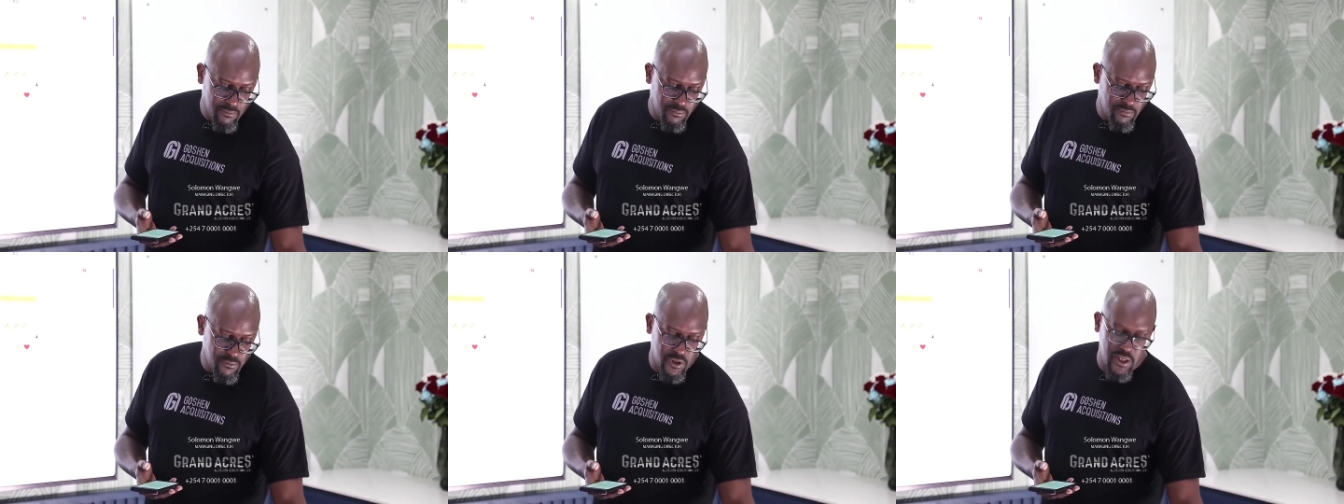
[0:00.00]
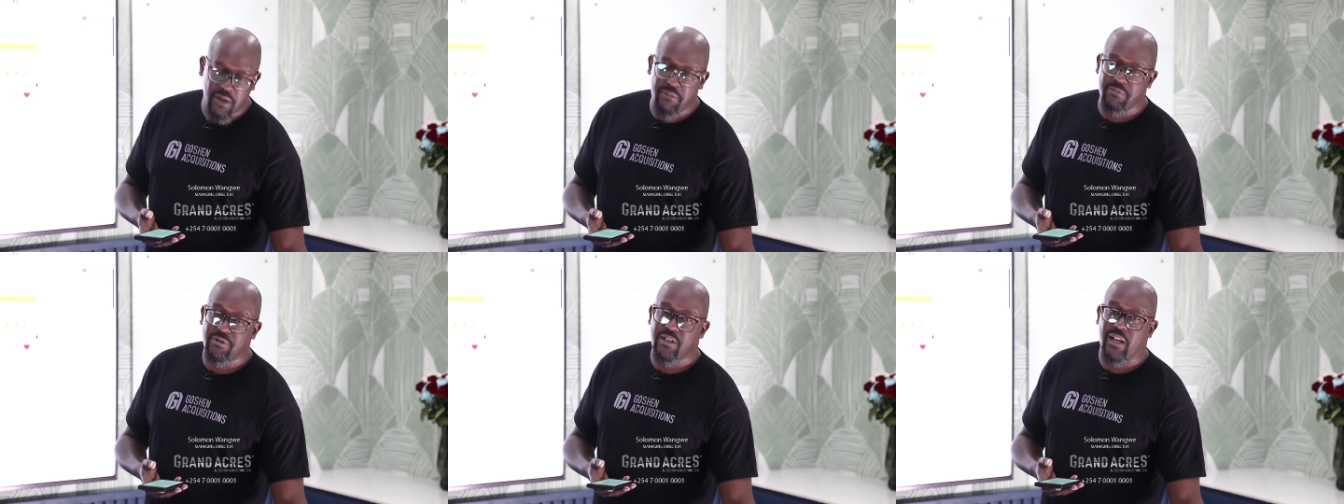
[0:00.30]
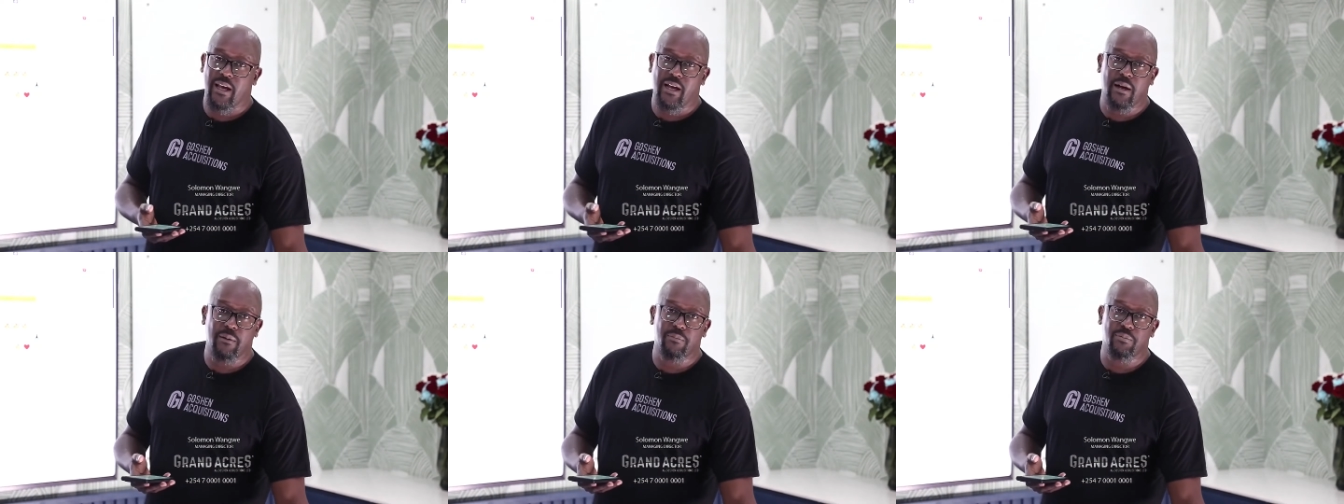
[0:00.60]
names
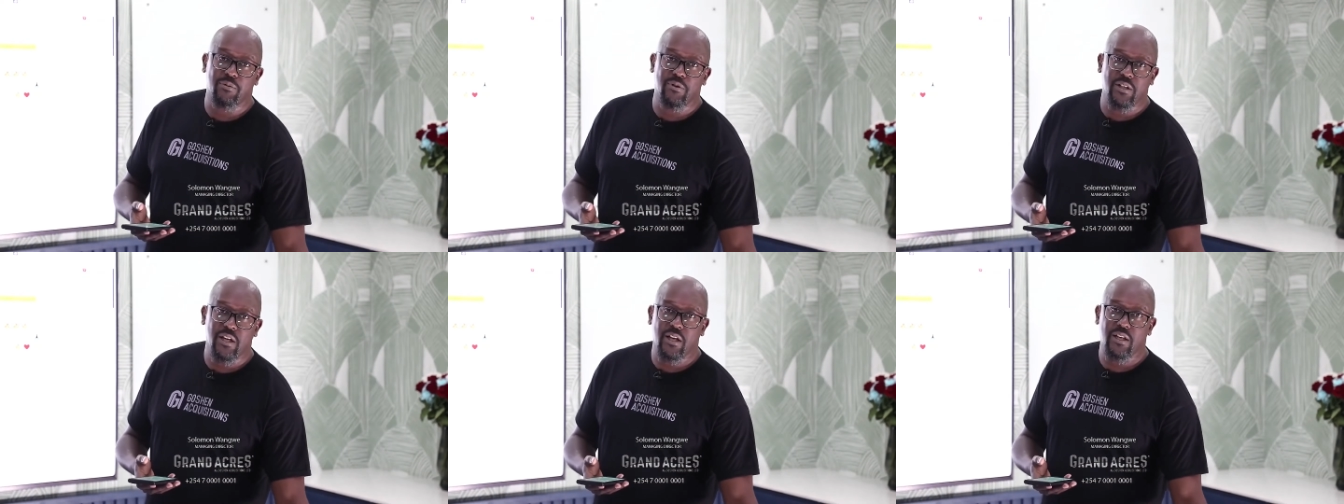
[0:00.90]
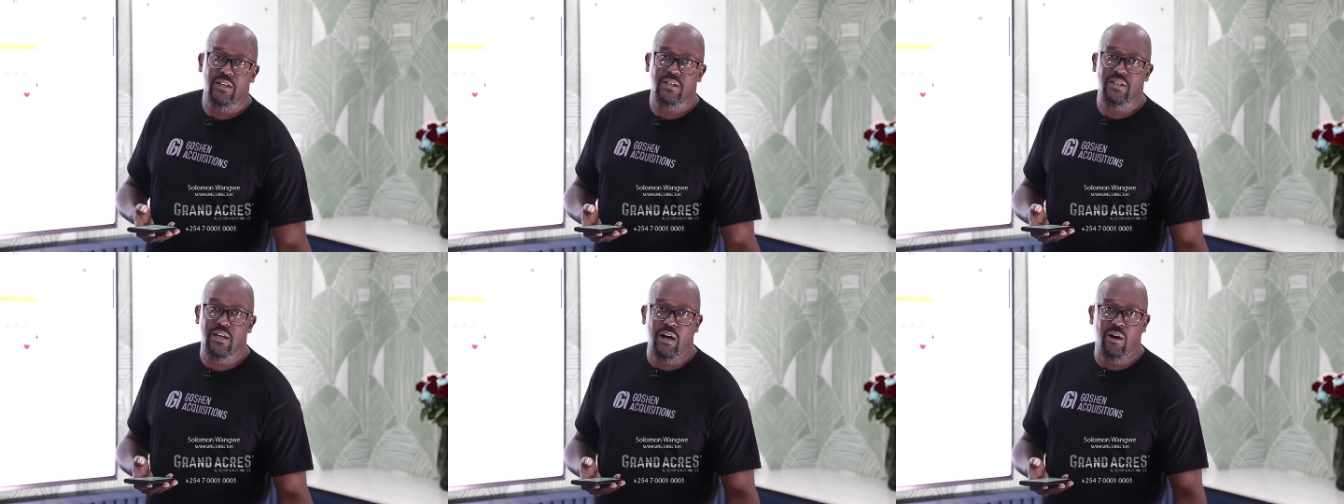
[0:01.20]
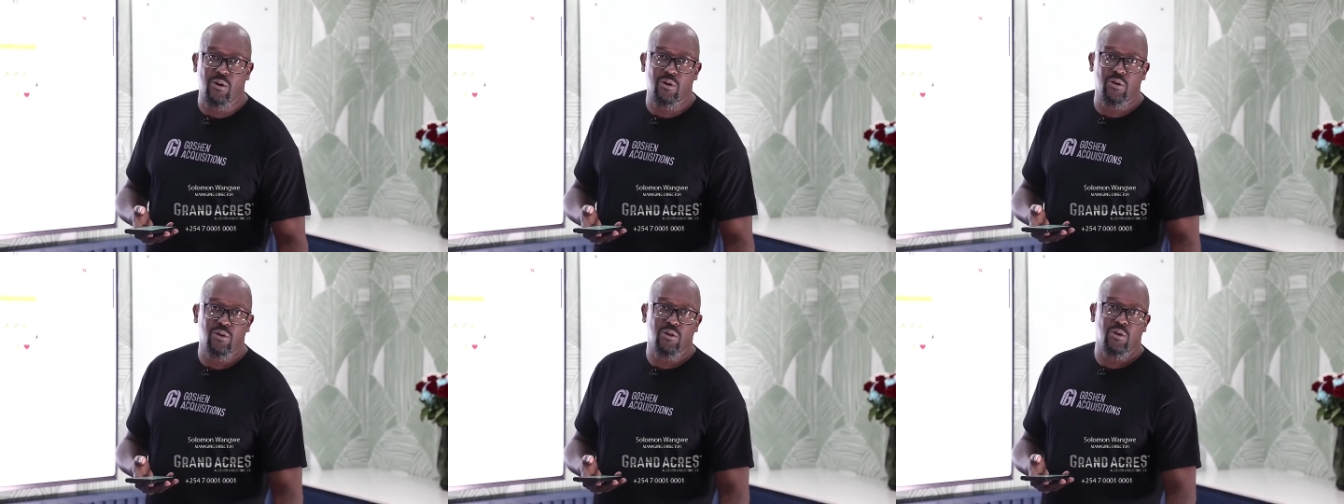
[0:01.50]
like Kaputiei
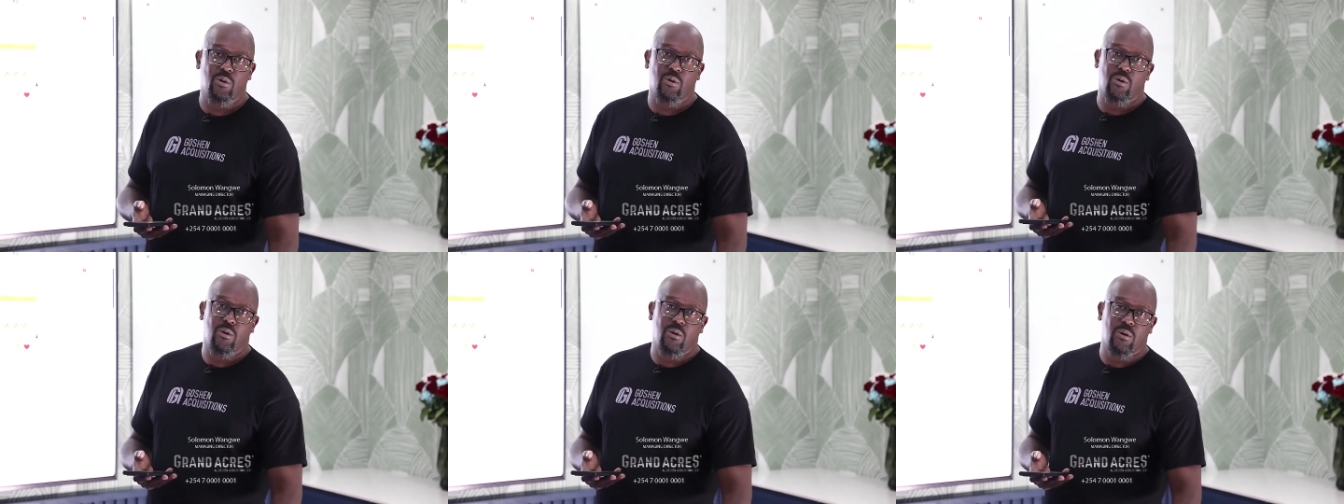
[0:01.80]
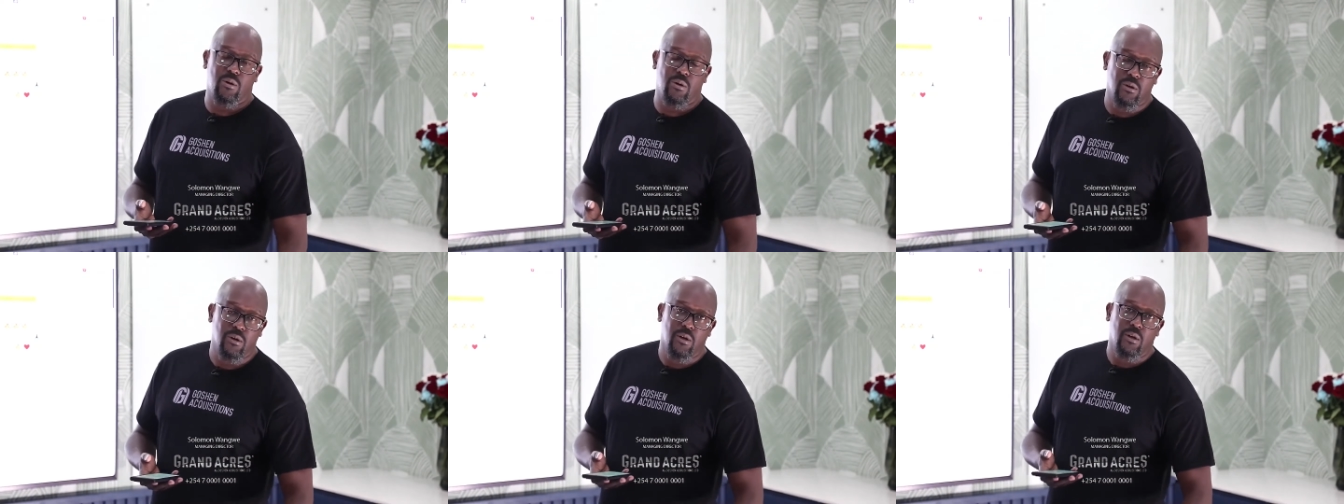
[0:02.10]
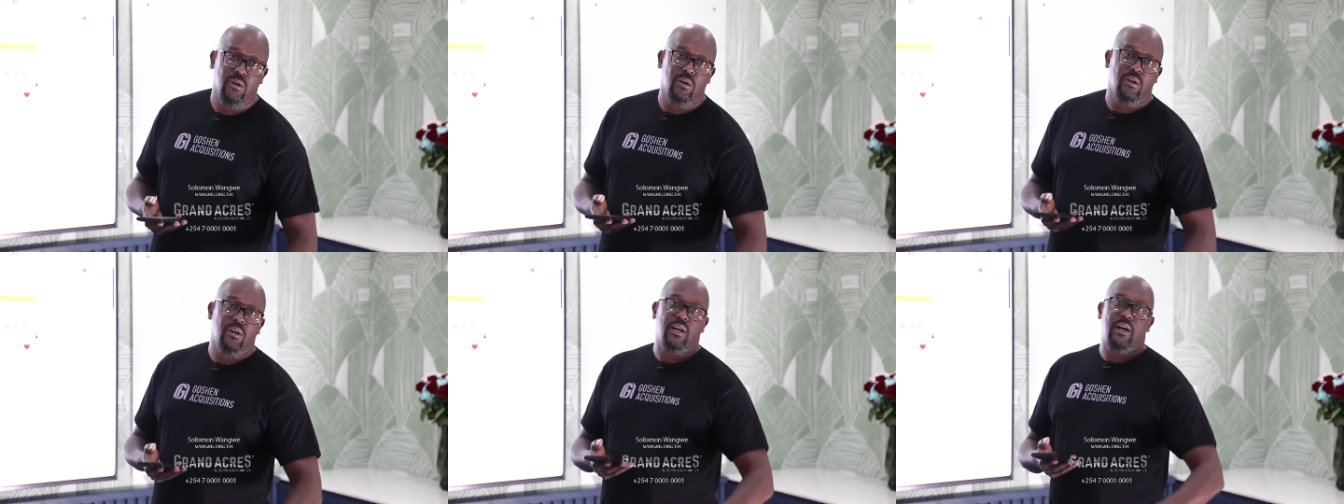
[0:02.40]
South or
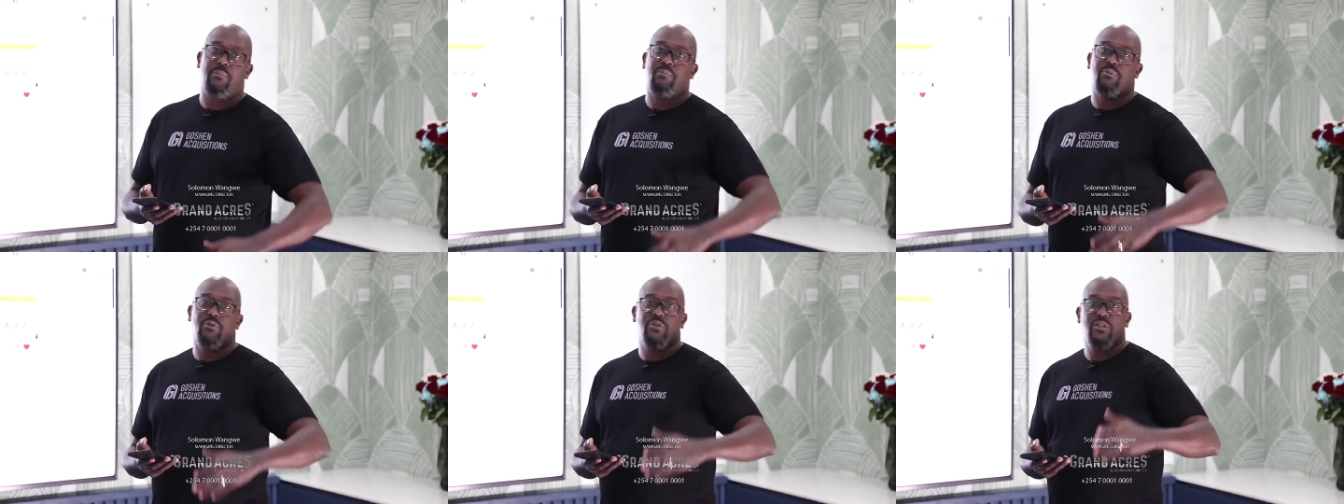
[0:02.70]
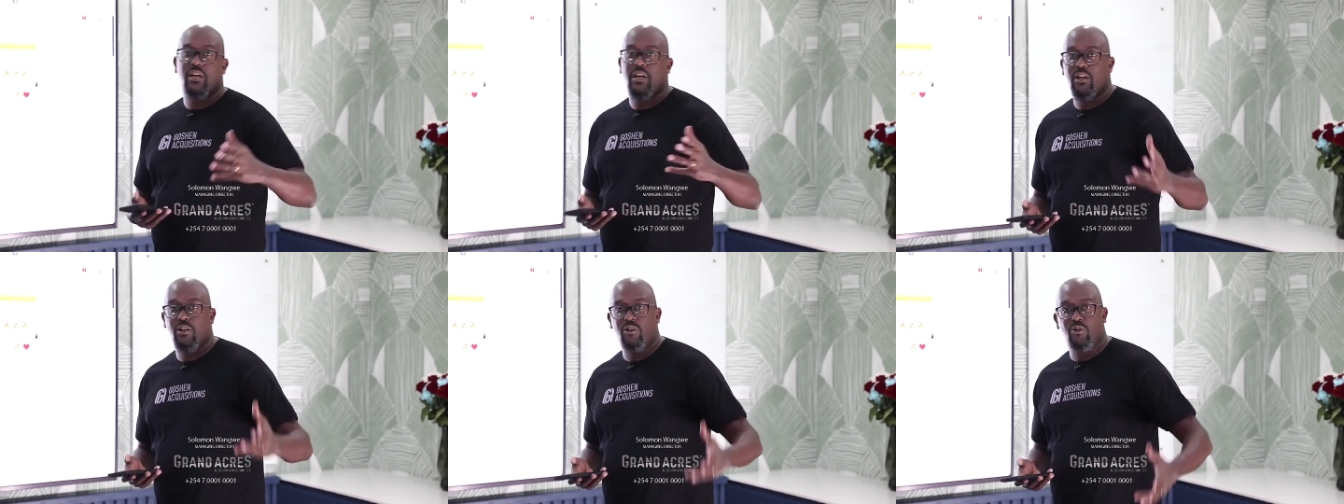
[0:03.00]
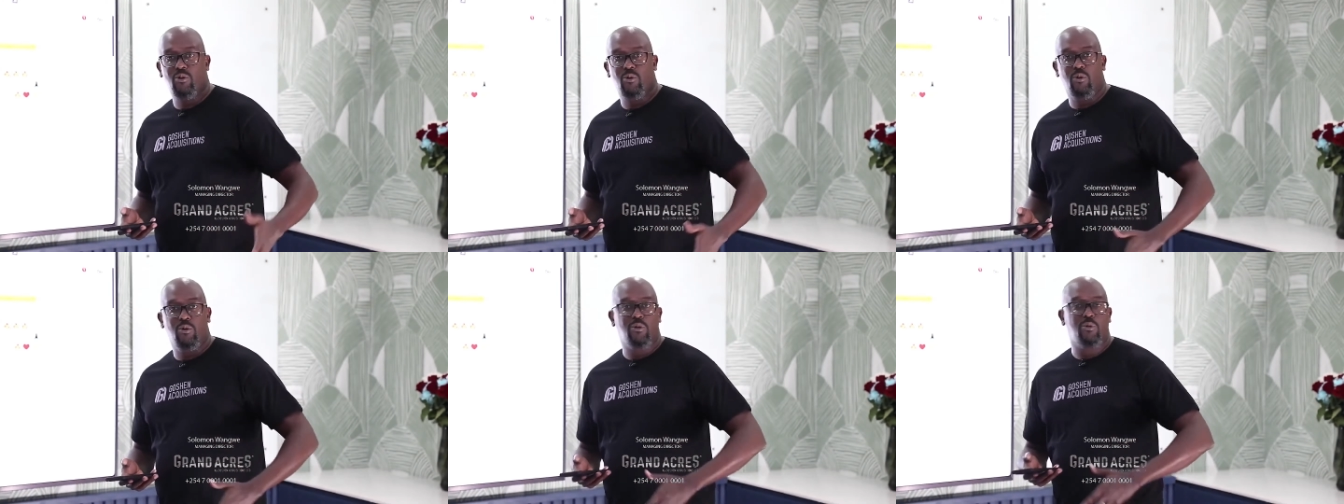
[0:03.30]
Kaputiei
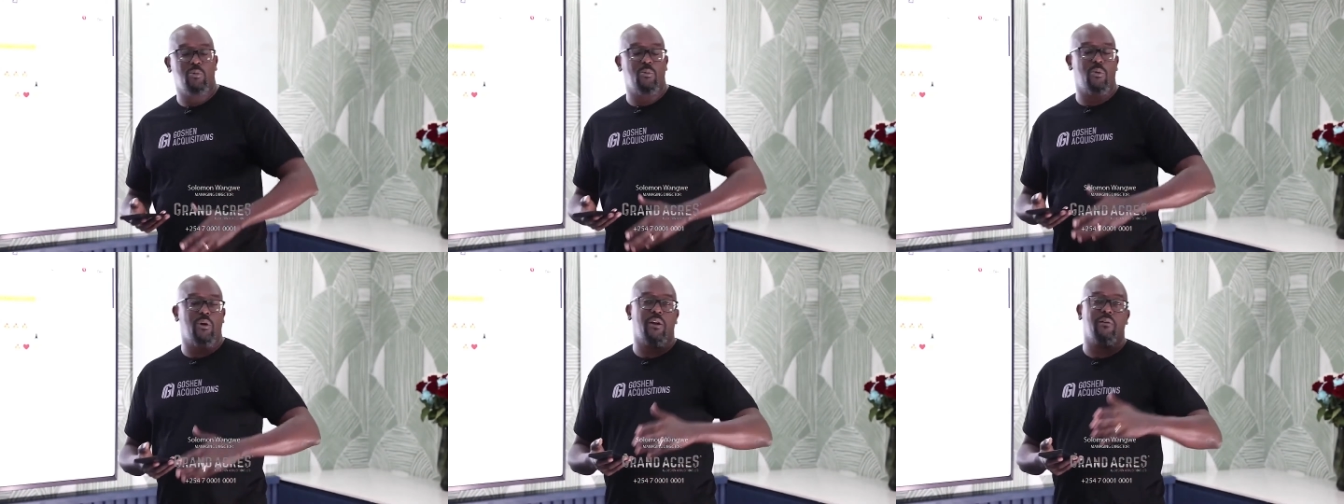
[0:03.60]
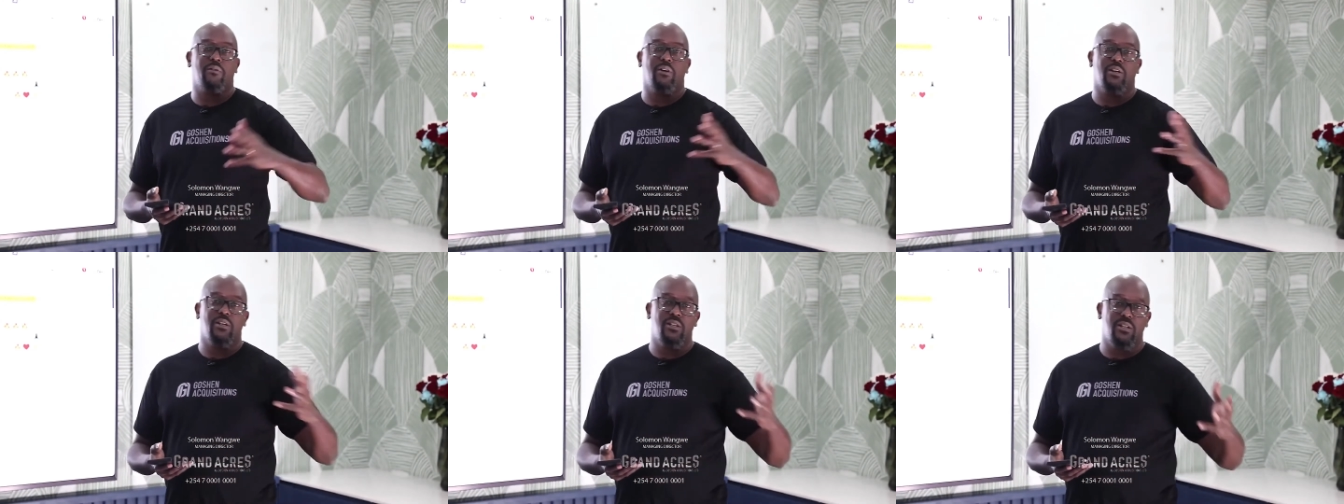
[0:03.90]
North, whatever it